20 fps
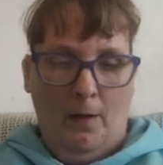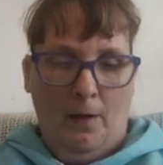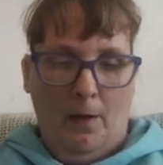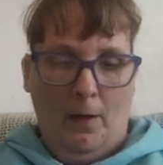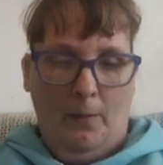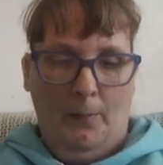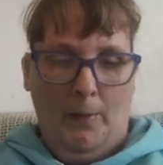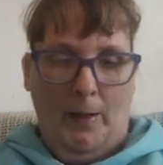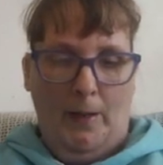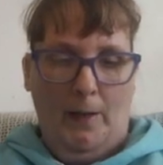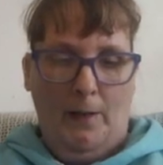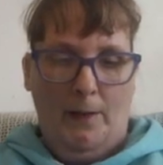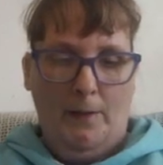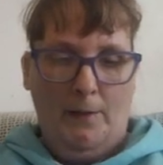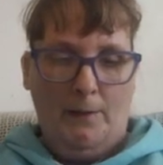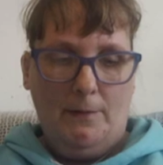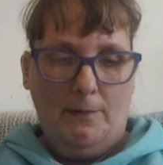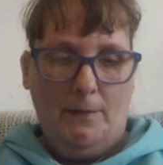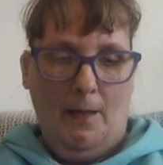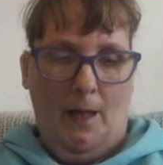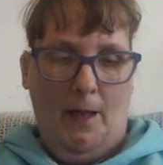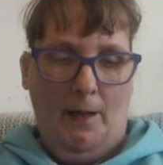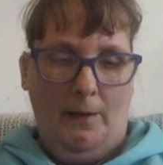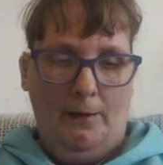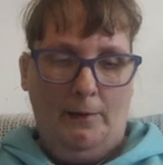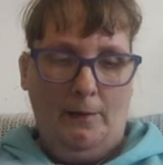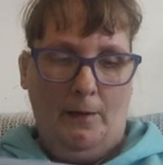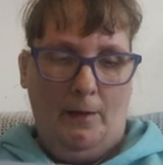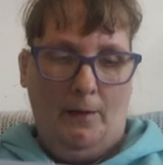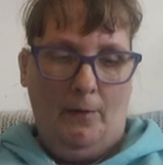Amelia
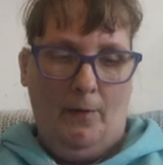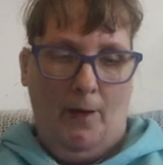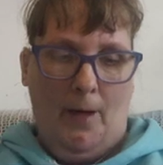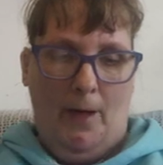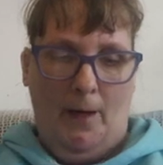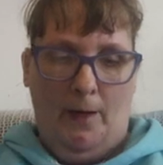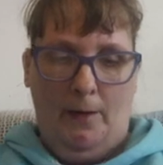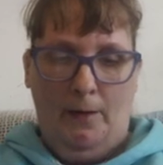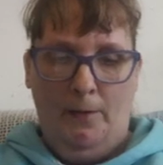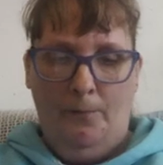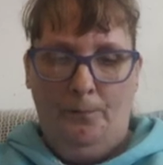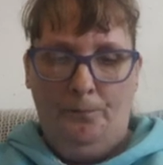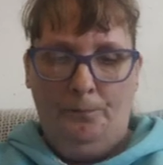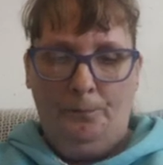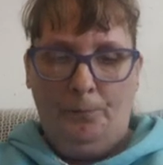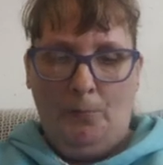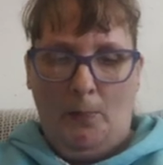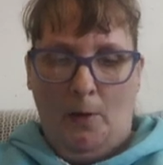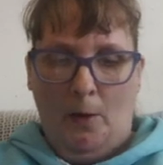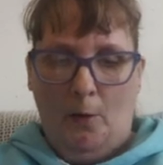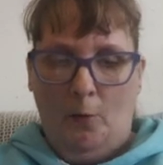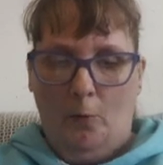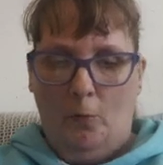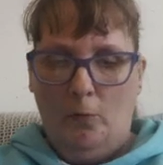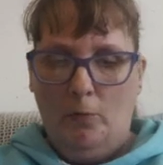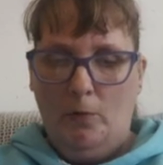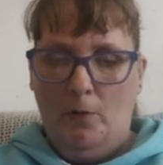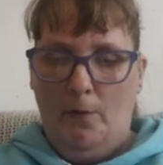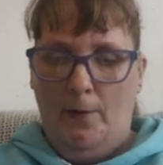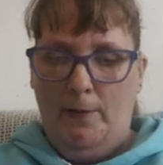started to cry.
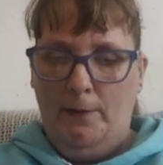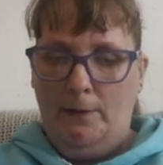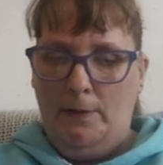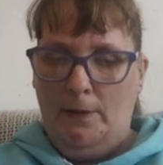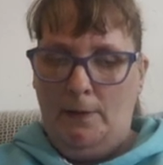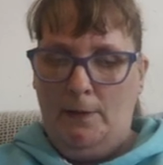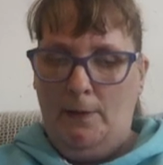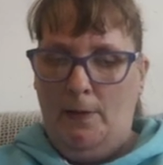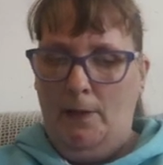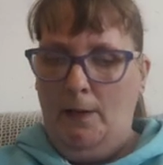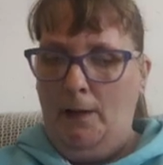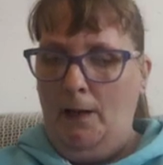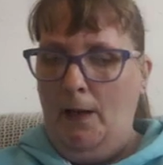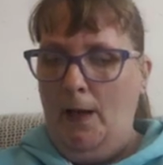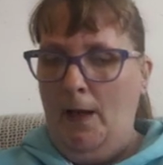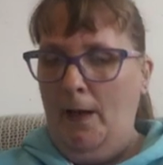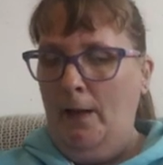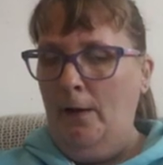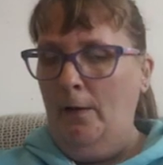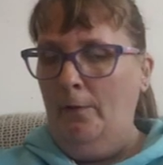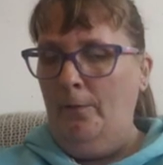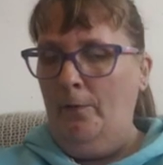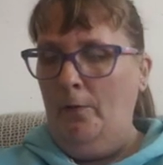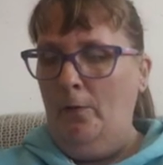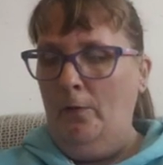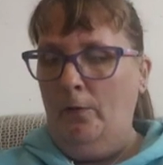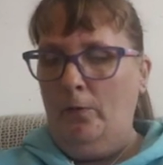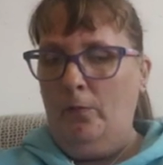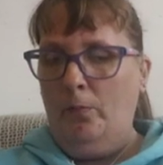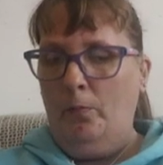Who's going to take care of
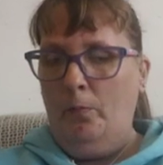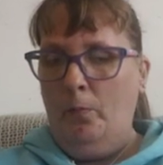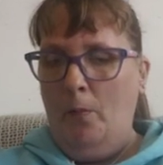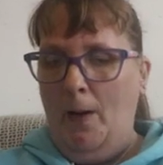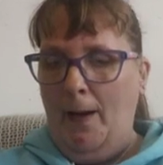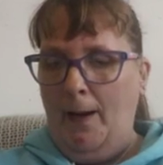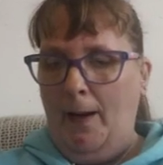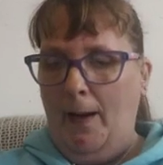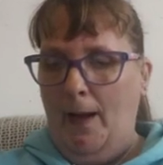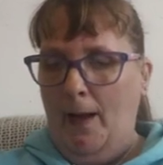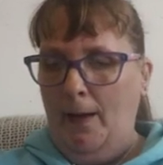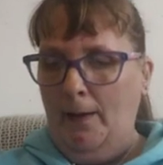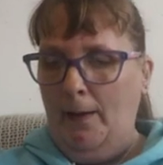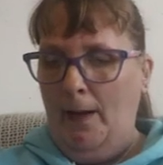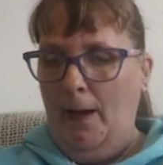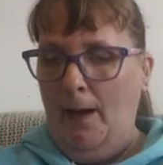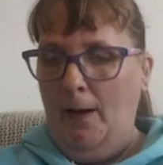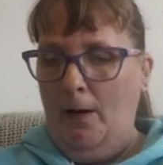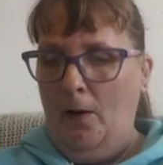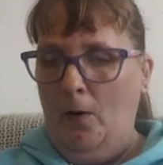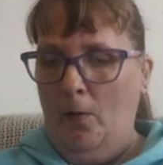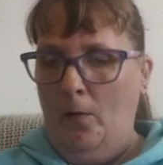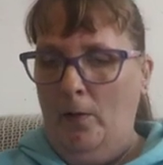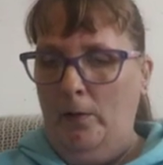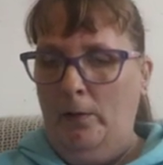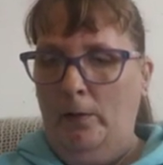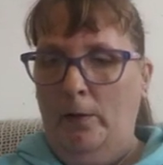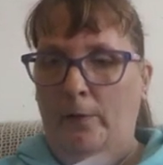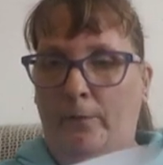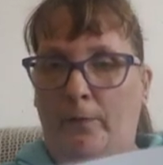us? Why can't I go
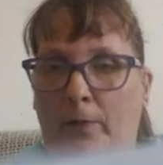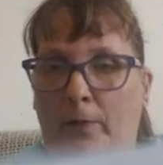and live